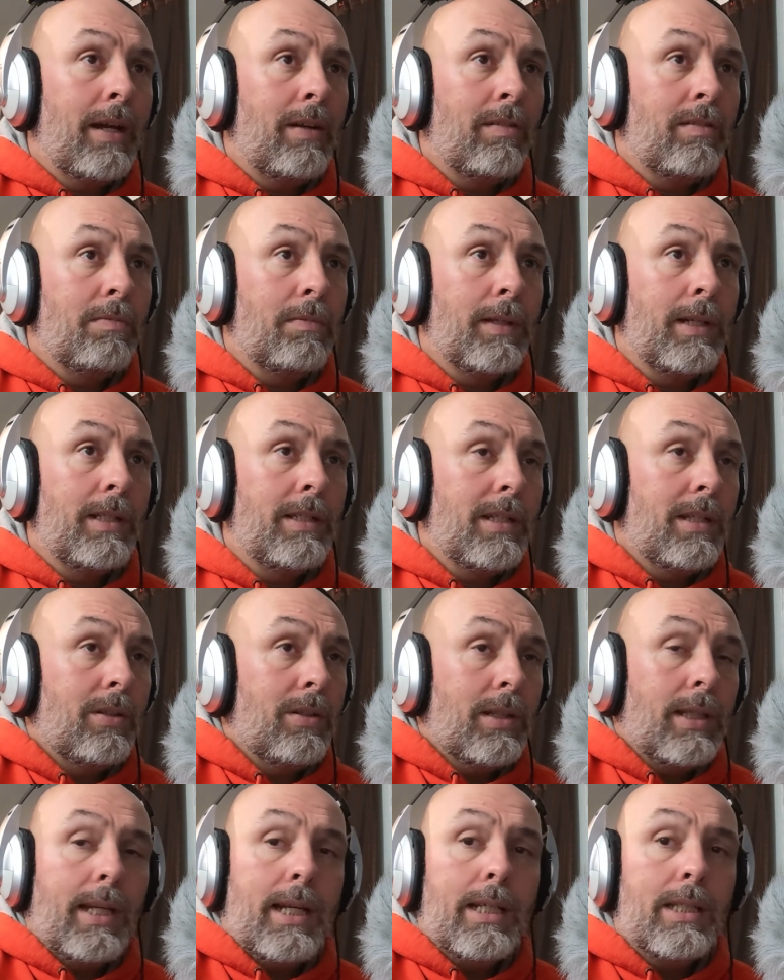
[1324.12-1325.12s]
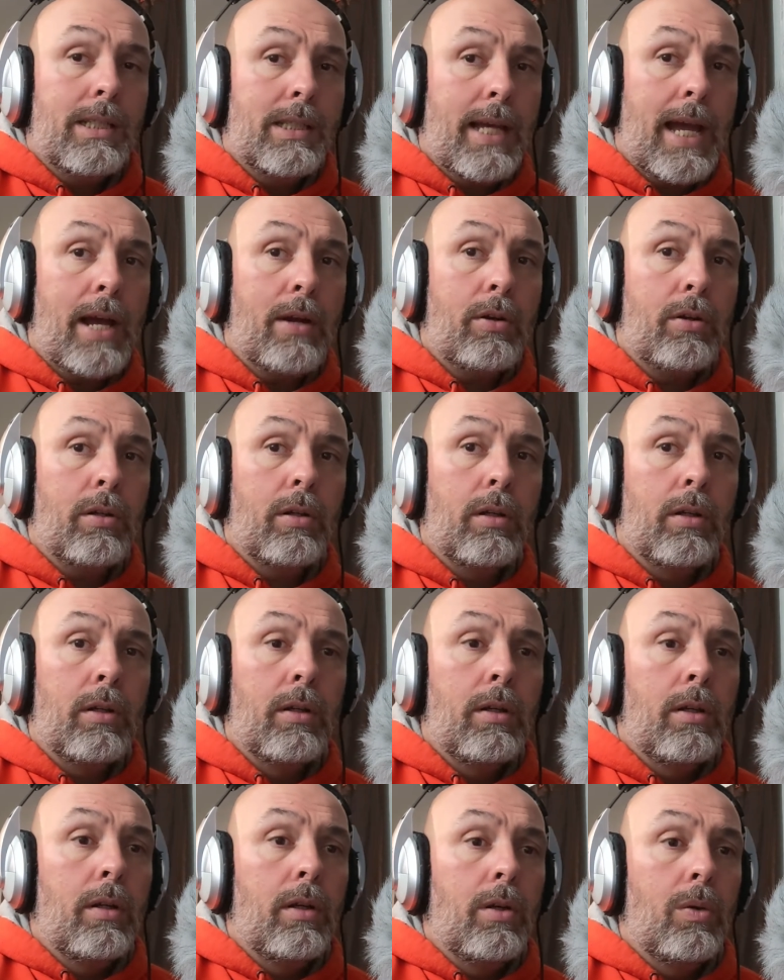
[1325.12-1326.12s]
out of place. It looked like a Saturn
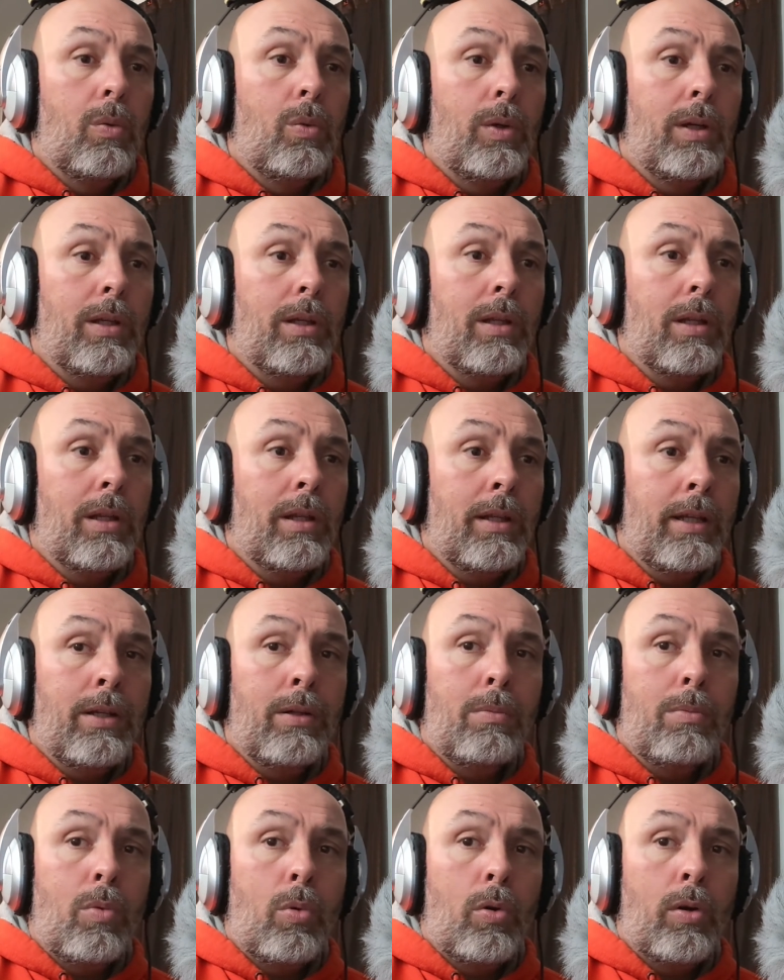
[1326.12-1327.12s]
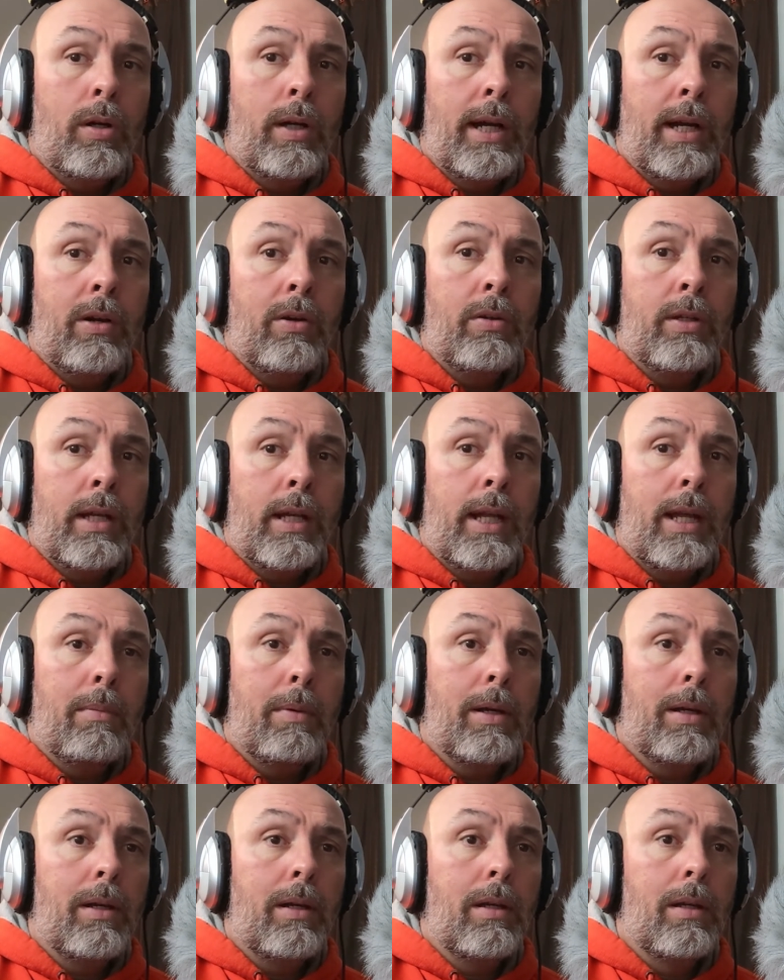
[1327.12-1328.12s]
with a little more
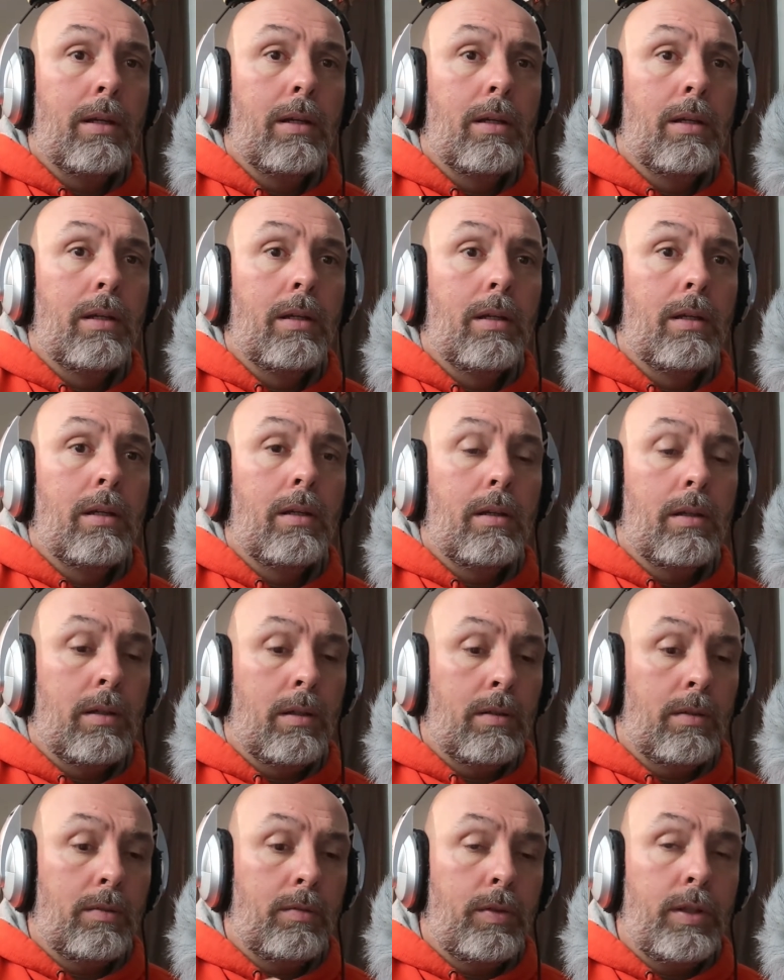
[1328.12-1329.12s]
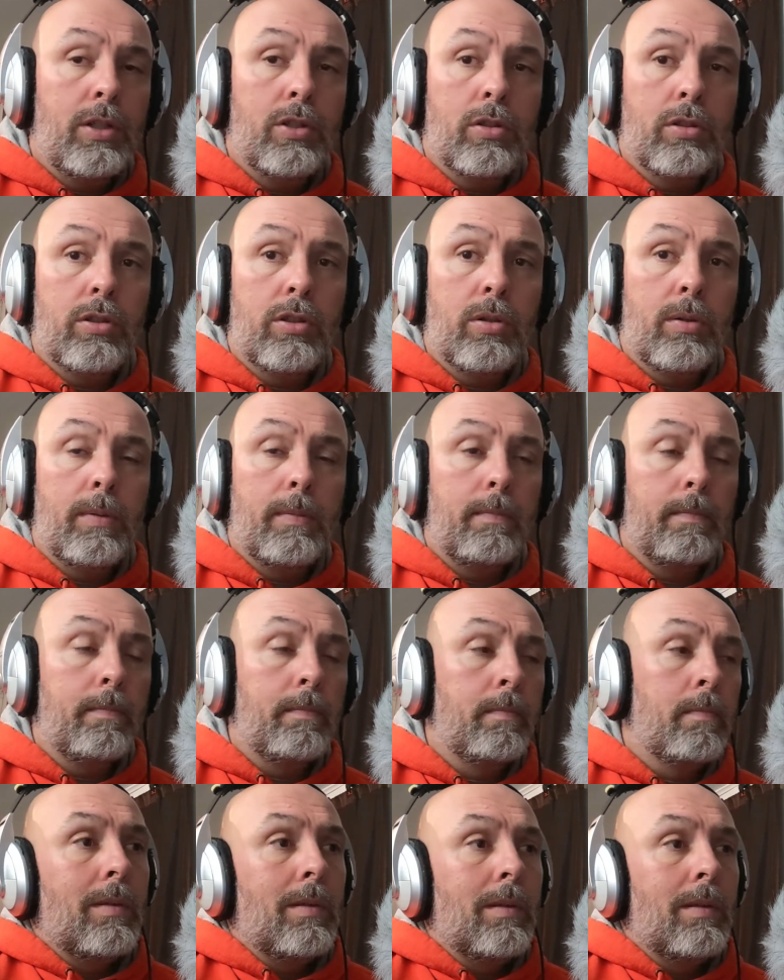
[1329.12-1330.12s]
aerodynamic features to it.
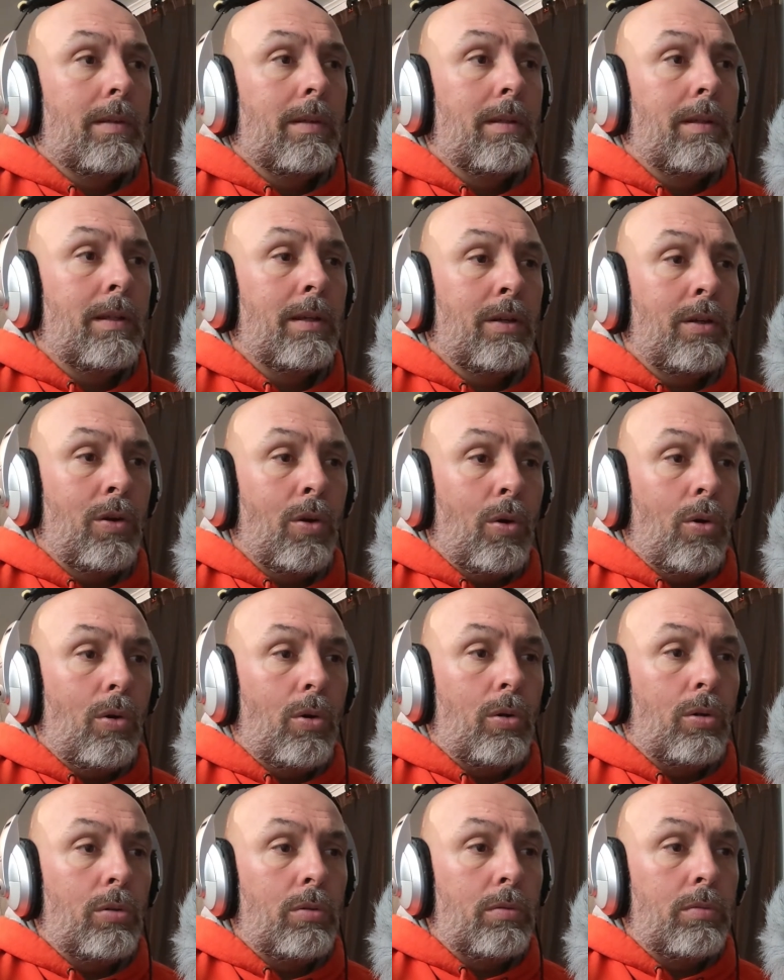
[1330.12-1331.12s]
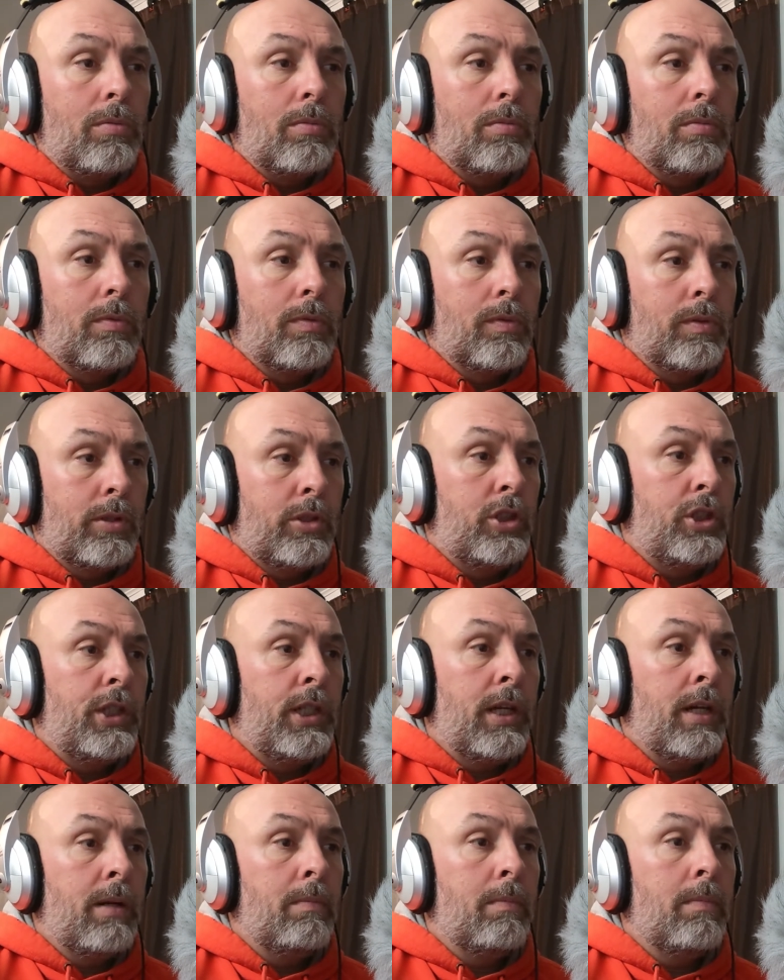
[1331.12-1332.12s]
The goal for
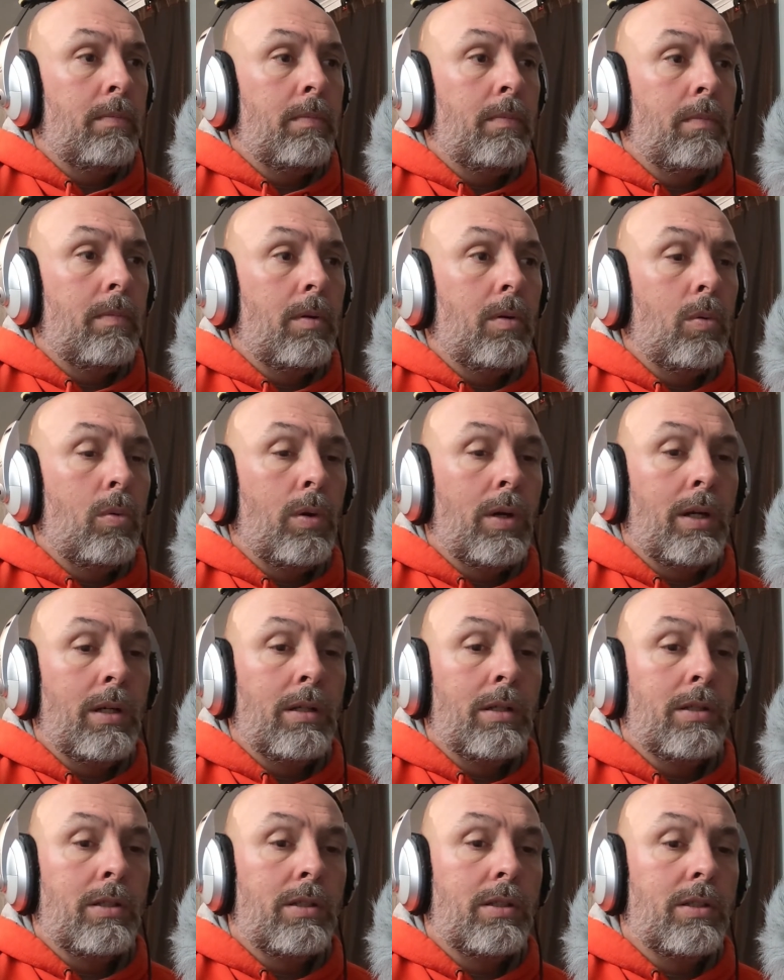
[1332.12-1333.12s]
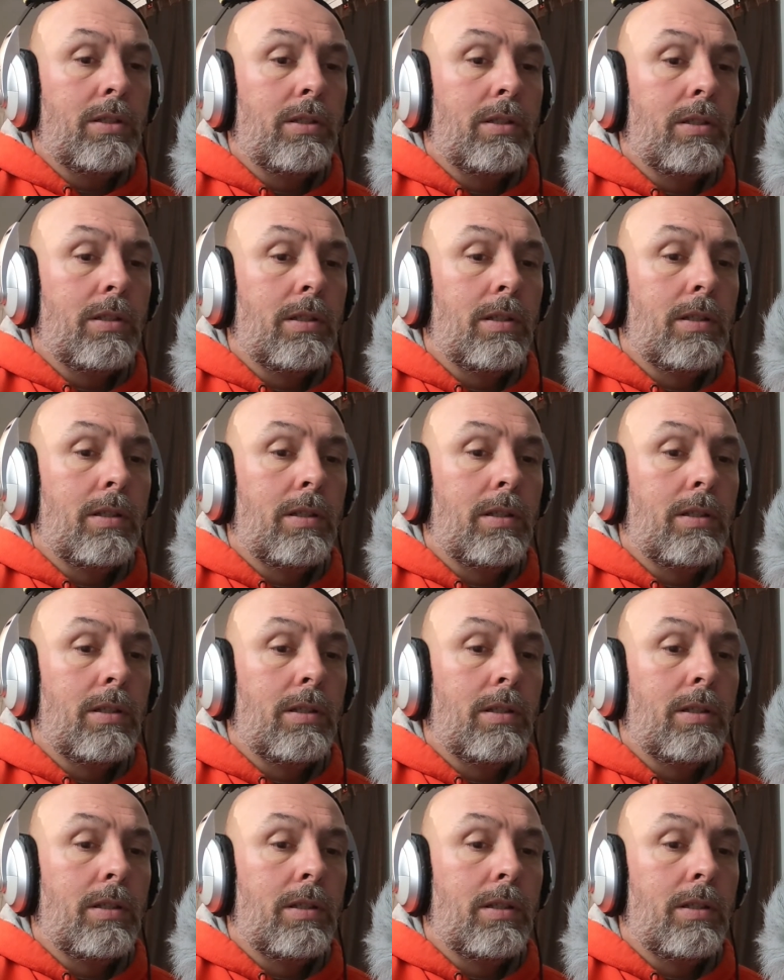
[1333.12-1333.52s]
GM was